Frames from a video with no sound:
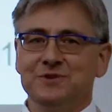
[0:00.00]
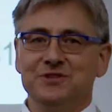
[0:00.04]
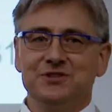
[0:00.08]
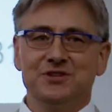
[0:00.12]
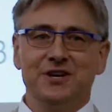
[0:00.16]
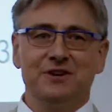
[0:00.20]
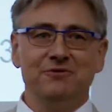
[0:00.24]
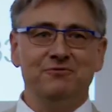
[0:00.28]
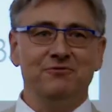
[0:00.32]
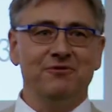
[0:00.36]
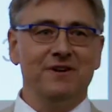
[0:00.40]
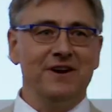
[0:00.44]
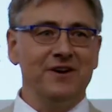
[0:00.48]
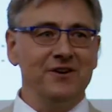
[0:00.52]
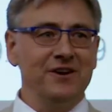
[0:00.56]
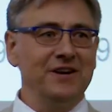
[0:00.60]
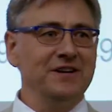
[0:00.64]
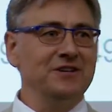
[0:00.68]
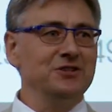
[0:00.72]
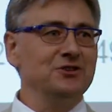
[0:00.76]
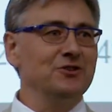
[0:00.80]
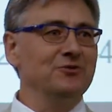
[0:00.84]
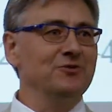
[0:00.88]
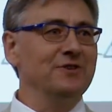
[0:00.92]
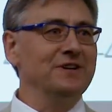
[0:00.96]
which have
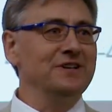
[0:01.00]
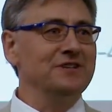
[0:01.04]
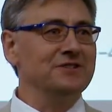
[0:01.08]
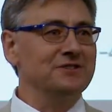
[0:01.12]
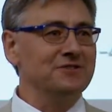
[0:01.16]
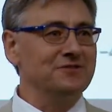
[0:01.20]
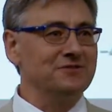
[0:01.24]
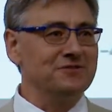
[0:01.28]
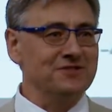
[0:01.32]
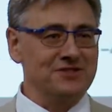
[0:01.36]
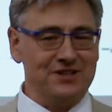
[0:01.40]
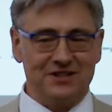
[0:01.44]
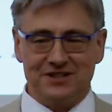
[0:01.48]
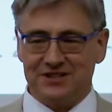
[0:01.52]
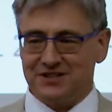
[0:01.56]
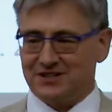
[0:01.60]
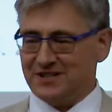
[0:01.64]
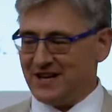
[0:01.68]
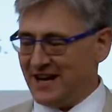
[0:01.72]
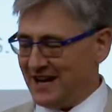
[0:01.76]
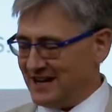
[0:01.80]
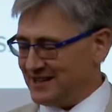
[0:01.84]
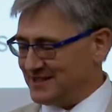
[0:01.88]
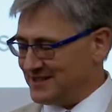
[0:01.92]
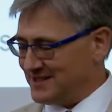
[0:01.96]
varying degrees of
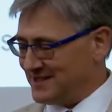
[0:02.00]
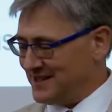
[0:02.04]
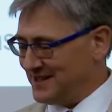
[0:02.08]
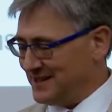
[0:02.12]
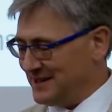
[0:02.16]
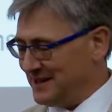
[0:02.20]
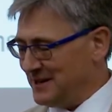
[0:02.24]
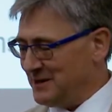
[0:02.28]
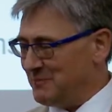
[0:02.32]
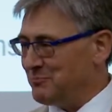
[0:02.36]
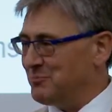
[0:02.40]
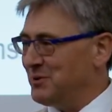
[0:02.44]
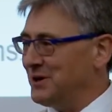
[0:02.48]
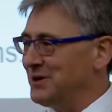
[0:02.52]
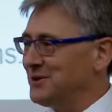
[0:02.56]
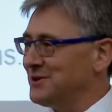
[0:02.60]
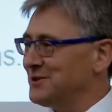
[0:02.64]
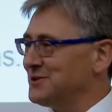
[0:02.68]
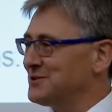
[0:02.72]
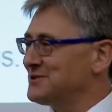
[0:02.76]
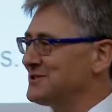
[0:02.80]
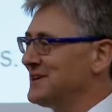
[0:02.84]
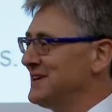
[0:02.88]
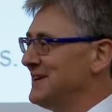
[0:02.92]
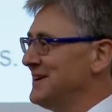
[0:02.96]
success
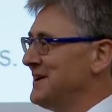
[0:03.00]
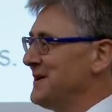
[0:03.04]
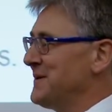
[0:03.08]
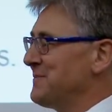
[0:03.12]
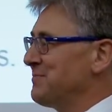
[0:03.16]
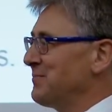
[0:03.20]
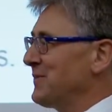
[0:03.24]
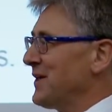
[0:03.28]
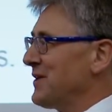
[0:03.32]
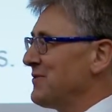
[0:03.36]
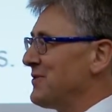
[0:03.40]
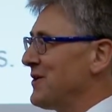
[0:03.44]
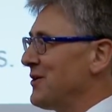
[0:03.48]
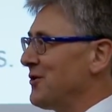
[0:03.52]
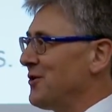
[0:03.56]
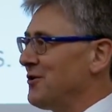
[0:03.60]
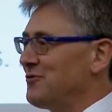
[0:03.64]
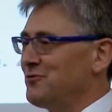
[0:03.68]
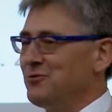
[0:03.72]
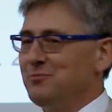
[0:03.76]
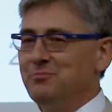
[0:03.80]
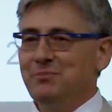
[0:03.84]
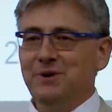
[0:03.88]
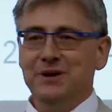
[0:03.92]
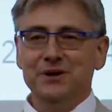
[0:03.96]
because they're
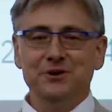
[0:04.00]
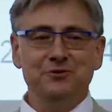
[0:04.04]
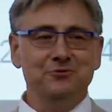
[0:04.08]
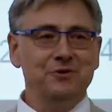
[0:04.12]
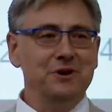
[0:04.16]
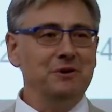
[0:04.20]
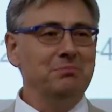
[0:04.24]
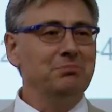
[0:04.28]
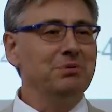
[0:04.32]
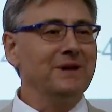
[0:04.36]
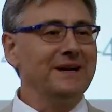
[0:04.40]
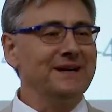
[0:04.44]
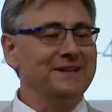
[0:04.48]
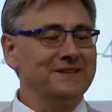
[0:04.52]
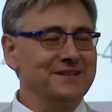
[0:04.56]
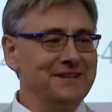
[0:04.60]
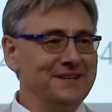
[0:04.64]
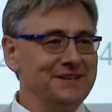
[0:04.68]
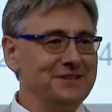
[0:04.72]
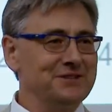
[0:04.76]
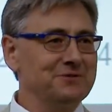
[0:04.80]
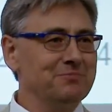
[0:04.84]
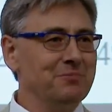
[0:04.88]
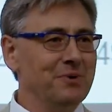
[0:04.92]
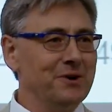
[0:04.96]
often being
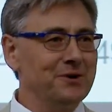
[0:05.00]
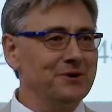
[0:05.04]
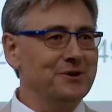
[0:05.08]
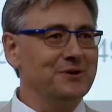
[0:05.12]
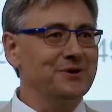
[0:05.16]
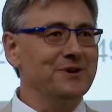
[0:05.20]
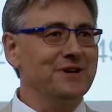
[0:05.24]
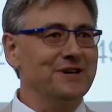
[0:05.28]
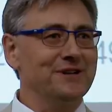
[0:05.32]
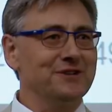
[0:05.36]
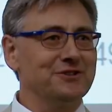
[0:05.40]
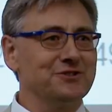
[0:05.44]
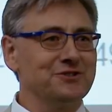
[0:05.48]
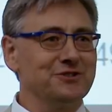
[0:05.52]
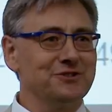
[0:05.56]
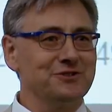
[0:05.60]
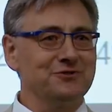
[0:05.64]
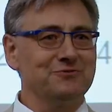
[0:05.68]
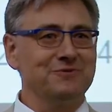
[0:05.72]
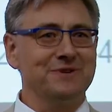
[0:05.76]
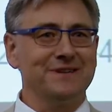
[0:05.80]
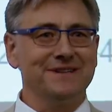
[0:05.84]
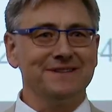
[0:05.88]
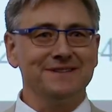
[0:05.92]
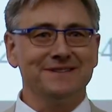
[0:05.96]
replanted as
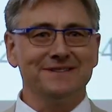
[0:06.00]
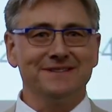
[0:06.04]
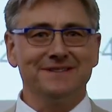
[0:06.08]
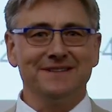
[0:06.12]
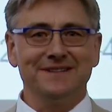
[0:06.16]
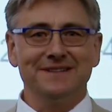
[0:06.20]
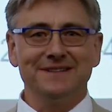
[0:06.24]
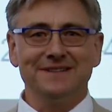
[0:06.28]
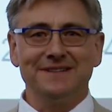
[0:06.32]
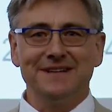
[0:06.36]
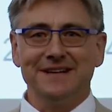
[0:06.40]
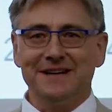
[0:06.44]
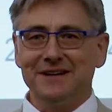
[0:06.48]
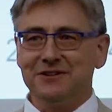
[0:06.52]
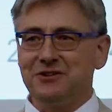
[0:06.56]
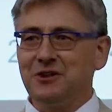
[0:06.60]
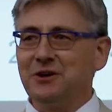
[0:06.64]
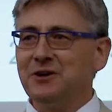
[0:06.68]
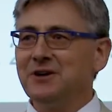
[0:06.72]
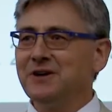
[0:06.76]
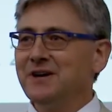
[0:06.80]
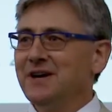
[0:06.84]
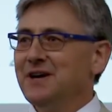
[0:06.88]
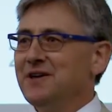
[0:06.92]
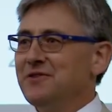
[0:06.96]
monocultures rather than
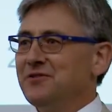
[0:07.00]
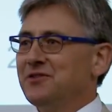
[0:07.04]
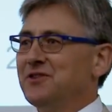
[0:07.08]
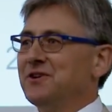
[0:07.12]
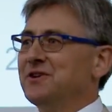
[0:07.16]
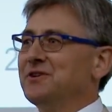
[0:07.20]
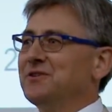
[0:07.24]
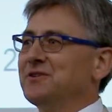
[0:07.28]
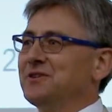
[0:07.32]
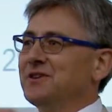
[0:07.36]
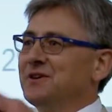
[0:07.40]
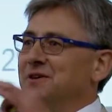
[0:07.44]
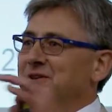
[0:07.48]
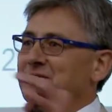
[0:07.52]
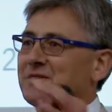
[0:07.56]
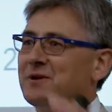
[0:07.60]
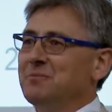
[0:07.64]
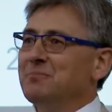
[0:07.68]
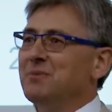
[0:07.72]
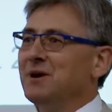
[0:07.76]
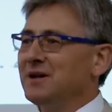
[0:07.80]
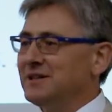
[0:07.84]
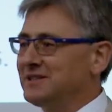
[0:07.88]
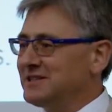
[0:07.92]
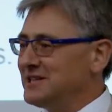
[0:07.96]

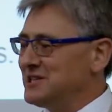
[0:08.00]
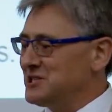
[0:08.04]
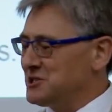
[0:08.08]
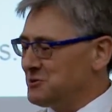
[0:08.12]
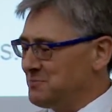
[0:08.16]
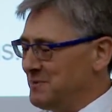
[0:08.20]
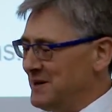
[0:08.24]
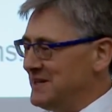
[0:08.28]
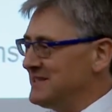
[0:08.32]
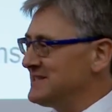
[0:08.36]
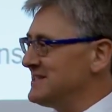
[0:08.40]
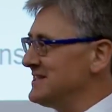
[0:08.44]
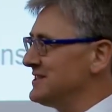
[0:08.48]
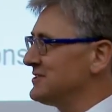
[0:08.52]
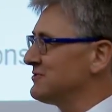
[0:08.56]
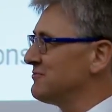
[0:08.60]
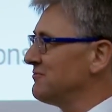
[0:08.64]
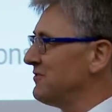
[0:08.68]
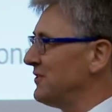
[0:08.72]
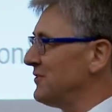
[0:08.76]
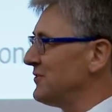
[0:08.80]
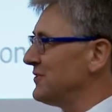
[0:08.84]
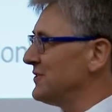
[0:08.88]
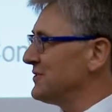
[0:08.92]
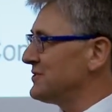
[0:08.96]
the multi-species
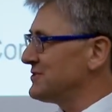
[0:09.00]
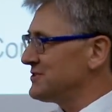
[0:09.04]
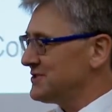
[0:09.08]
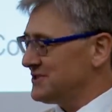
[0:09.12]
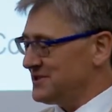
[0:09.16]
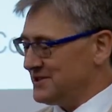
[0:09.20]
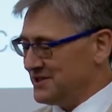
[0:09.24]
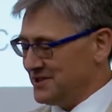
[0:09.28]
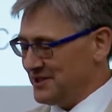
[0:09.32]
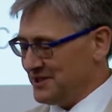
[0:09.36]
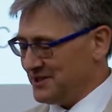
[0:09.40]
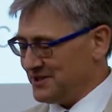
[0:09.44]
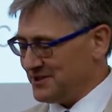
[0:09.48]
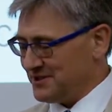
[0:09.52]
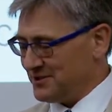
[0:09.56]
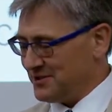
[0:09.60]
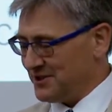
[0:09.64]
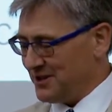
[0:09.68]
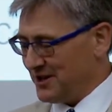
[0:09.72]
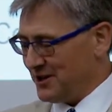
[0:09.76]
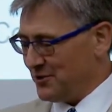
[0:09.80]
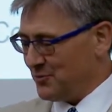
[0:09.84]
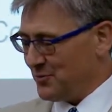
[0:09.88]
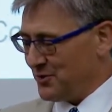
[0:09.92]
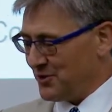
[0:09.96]
forests that
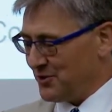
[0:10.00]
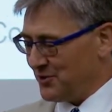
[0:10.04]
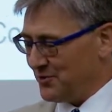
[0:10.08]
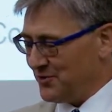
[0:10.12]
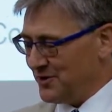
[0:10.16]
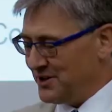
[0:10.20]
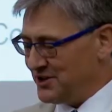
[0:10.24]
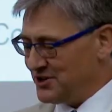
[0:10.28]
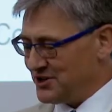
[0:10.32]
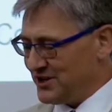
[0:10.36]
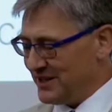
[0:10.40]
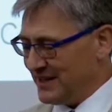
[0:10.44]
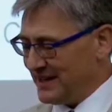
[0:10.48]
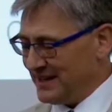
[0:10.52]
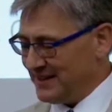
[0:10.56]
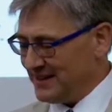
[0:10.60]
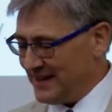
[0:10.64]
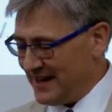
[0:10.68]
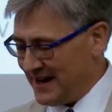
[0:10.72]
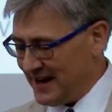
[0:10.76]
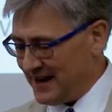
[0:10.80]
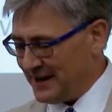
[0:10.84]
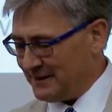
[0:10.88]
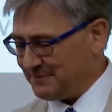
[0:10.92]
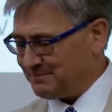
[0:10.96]
were originally
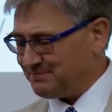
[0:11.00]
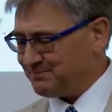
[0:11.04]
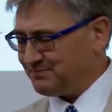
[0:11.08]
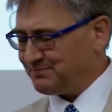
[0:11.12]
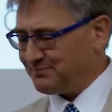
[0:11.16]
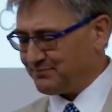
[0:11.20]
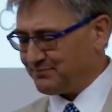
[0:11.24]
there.